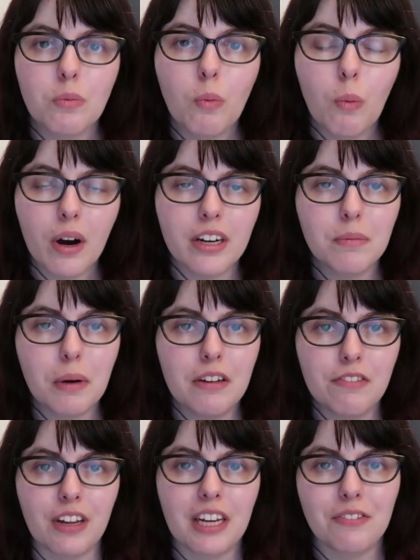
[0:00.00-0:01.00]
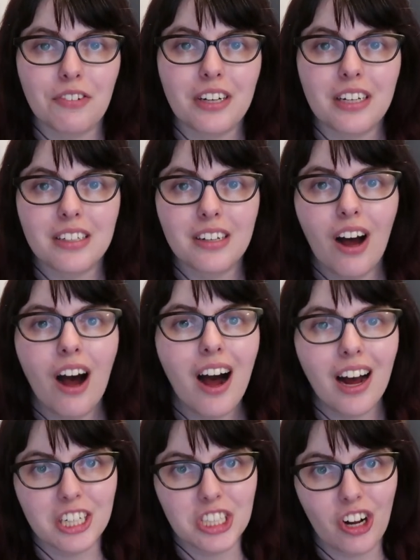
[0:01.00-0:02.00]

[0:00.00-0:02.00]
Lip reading: one of my favorite hot